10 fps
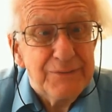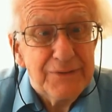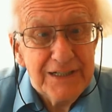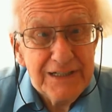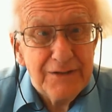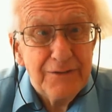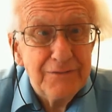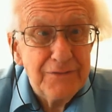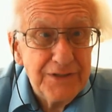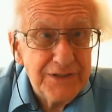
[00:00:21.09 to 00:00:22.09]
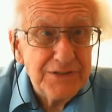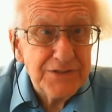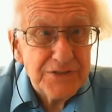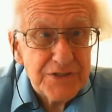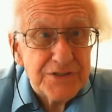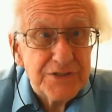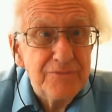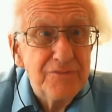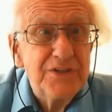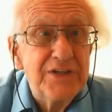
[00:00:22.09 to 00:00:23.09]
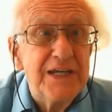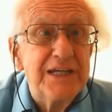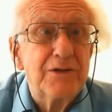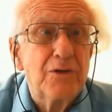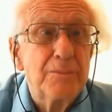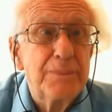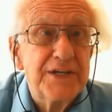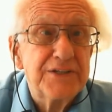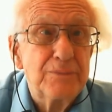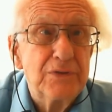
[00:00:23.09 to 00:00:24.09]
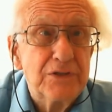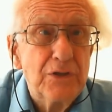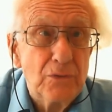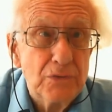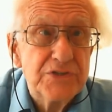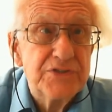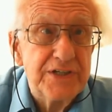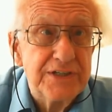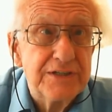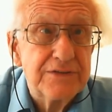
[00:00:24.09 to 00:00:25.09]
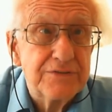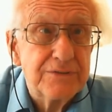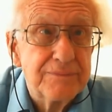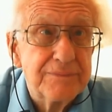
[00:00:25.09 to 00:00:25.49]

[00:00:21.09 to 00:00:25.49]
Well, a conflict is a system with incompatible goals in it.